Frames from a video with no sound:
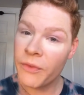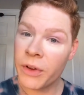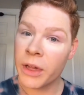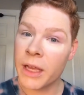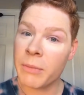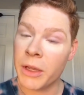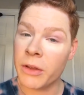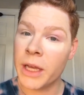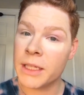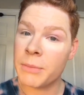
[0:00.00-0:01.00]
if you're like me,
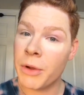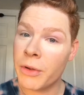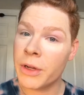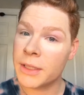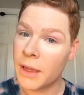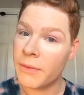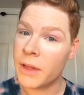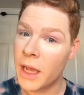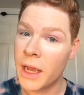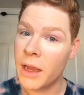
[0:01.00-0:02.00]
you like to poke yourself
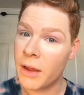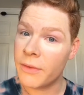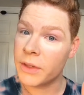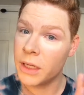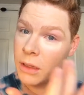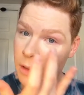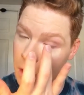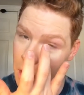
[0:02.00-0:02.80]
in the eye often.